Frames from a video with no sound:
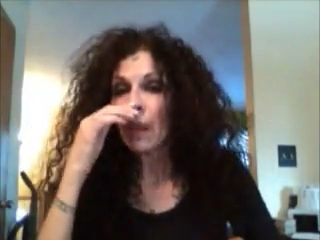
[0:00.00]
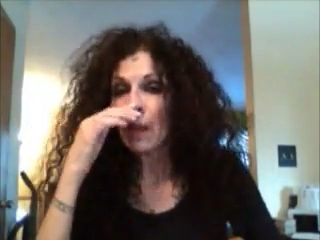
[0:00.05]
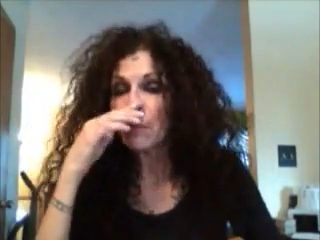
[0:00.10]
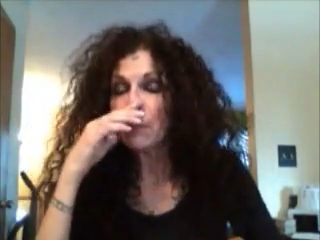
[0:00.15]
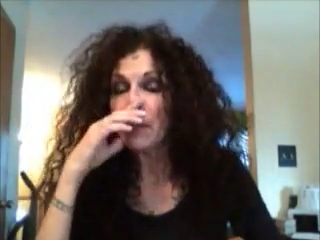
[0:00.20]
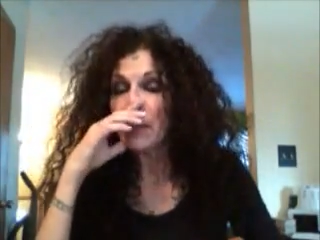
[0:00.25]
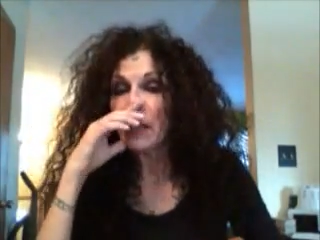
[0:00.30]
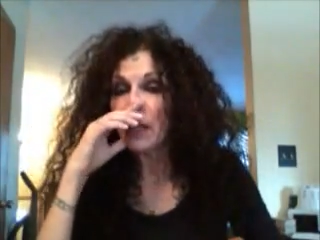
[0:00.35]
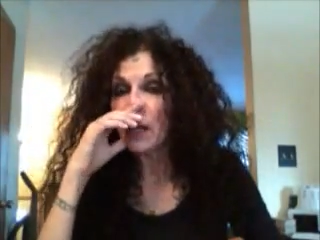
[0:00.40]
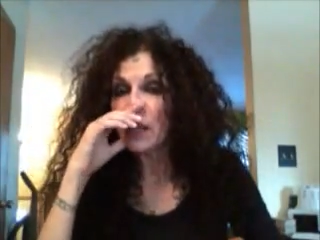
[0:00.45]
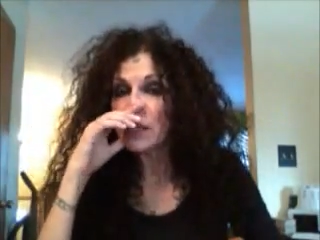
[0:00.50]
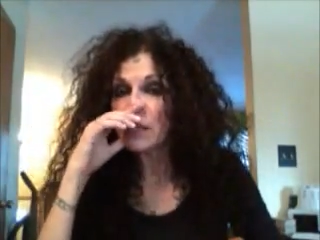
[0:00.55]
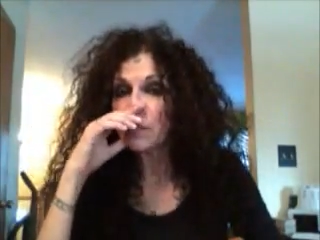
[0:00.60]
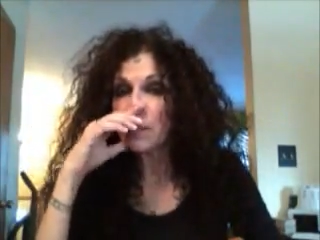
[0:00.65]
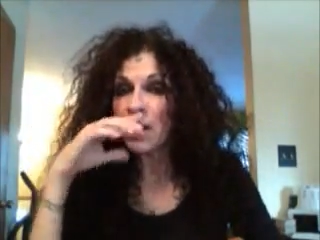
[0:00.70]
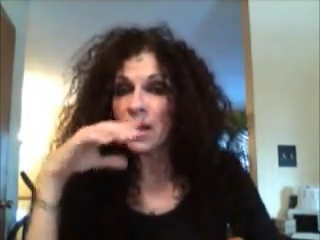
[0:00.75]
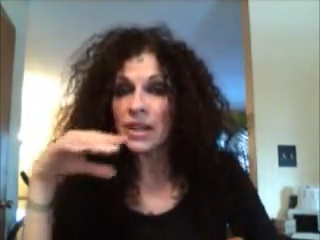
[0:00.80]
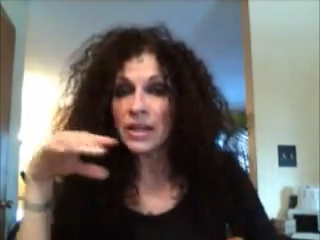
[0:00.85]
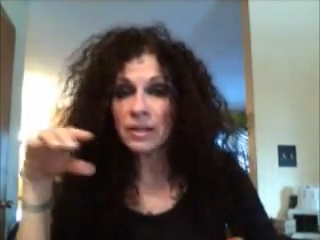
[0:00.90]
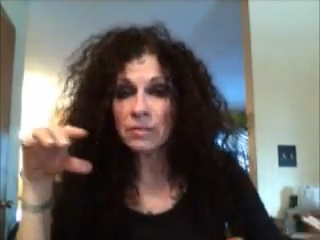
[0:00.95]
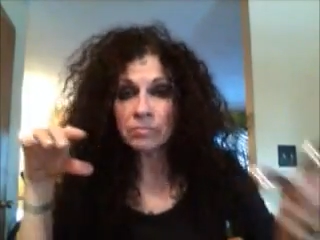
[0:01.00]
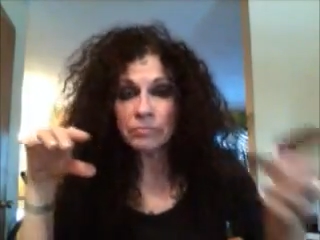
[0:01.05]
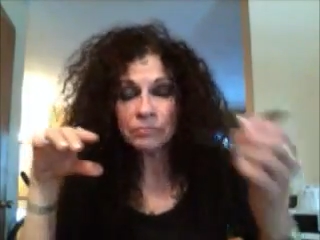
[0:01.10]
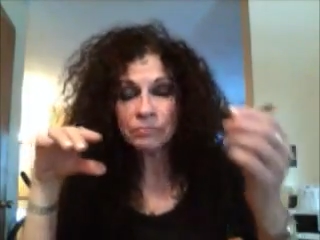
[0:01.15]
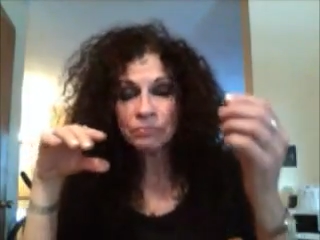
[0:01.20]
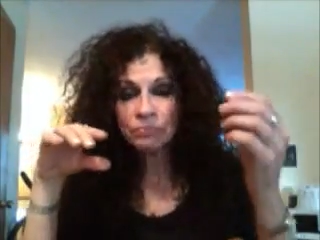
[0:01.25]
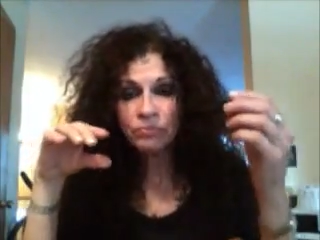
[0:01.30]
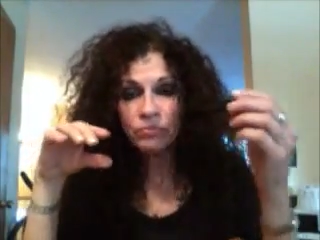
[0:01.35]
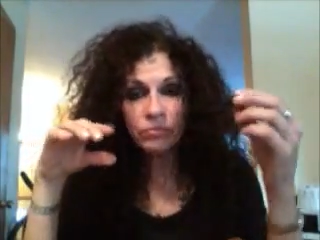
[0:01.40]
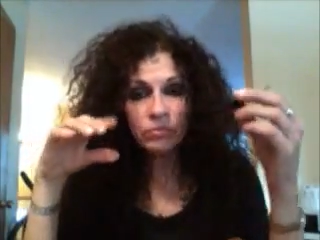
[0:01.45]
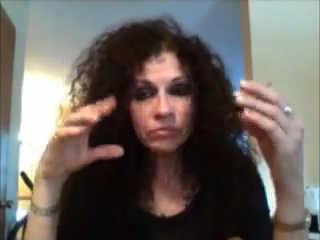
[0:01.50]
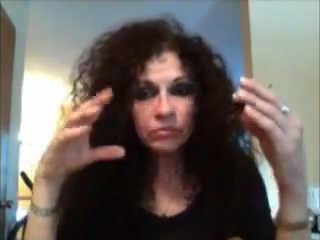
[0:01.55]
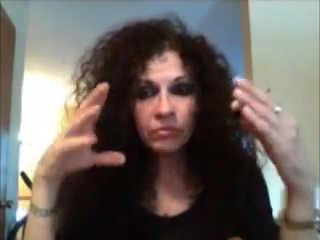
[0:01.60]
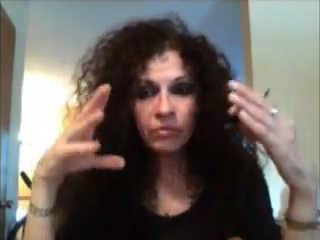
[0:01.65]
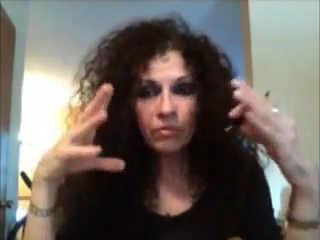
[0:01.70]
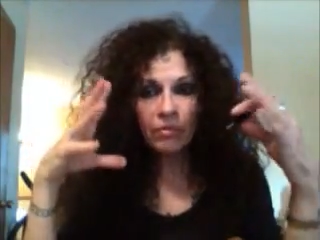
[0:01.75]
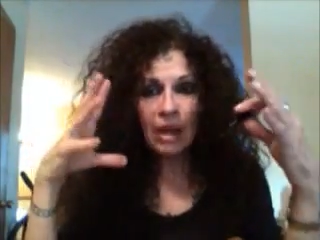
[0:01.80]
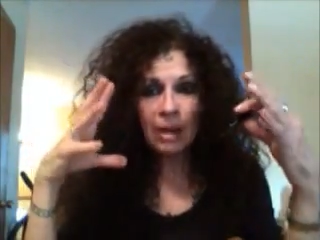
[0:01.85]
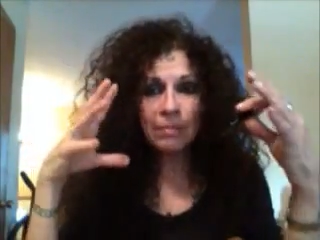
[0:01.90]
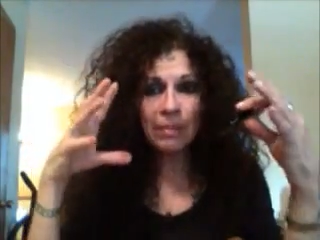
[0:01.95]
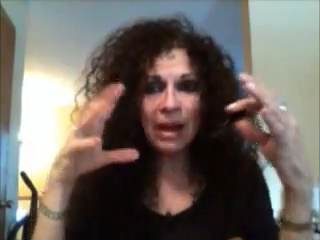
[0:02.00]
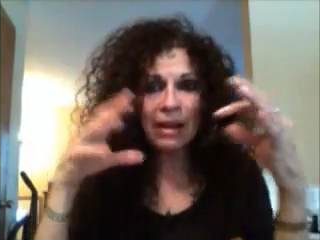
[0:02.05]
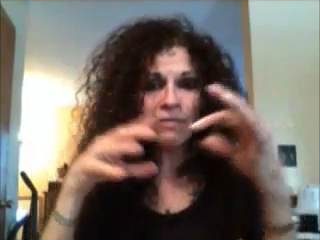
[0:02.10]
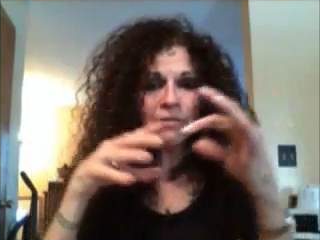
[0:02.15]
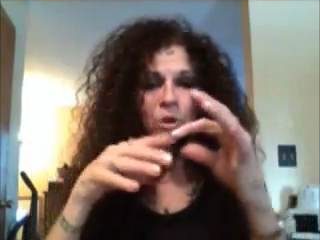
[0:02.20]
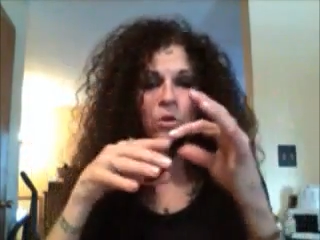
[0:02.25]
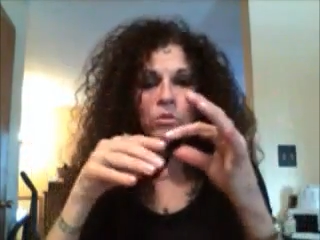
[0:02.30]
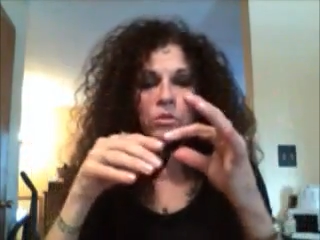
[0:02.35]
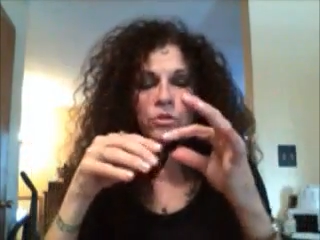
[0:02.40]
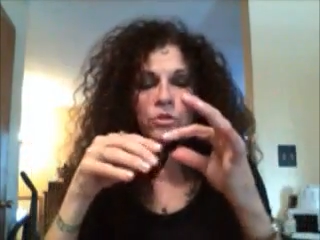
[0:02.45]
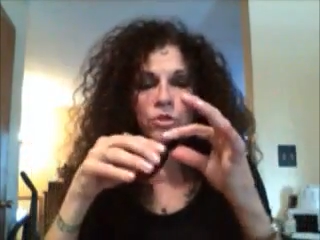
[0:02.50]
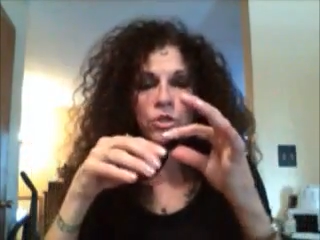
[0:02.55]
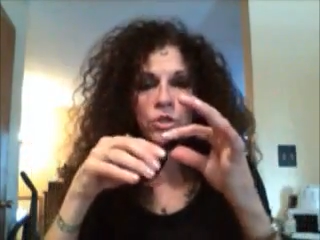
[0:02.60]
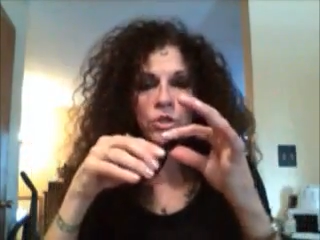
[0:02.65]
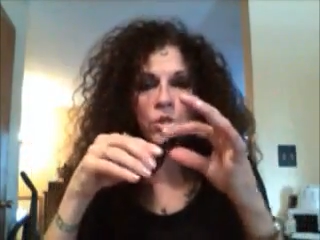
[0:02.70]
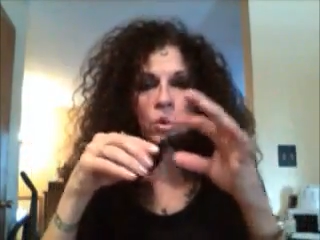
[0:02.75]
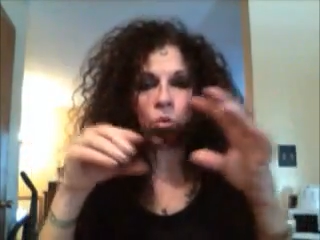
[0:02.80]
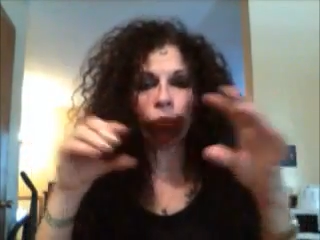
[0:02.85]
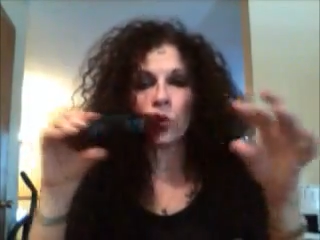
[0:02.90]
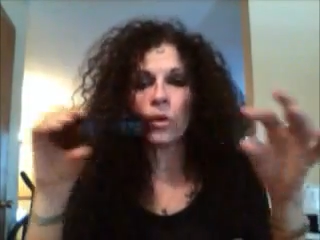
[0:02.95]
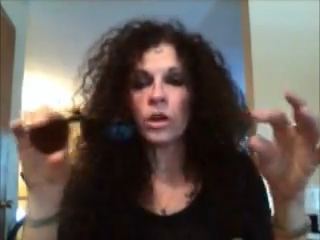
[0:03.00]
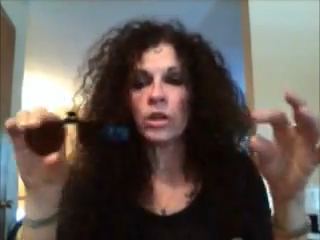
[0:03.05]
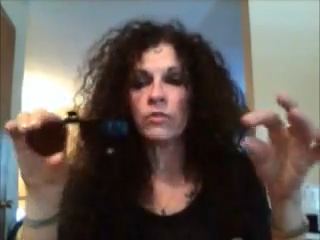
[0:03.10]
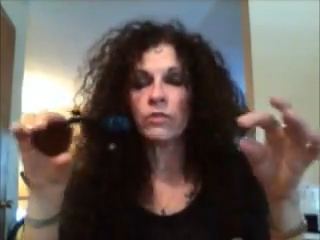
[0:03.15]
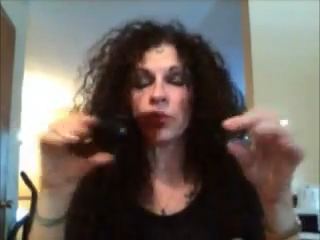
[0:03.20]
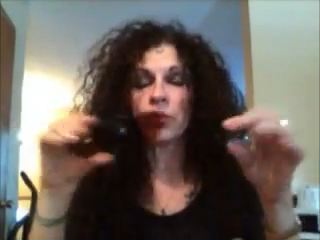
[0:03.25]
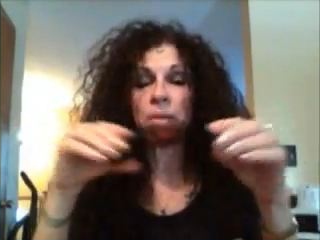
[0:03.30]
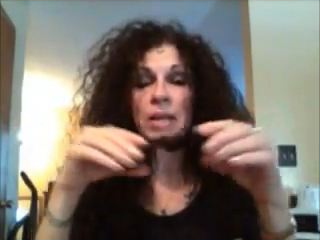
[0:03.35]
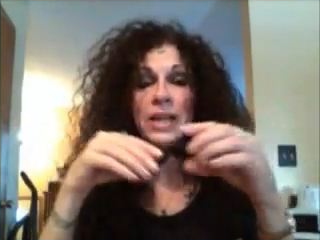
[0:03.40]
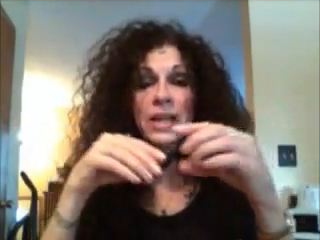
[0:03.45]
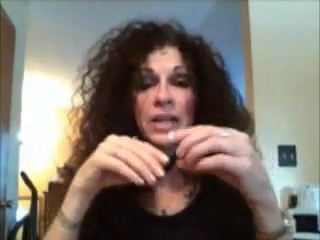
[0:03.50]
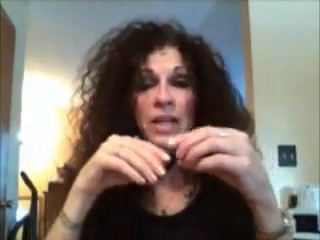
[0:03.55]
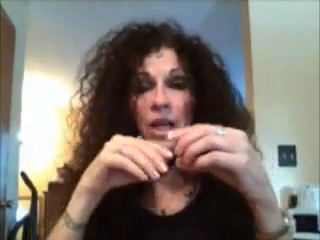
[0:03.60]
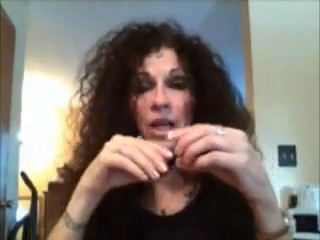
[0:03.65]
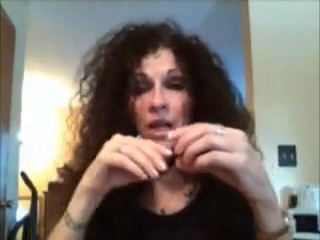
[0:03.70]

because my bifocals just don't work for me.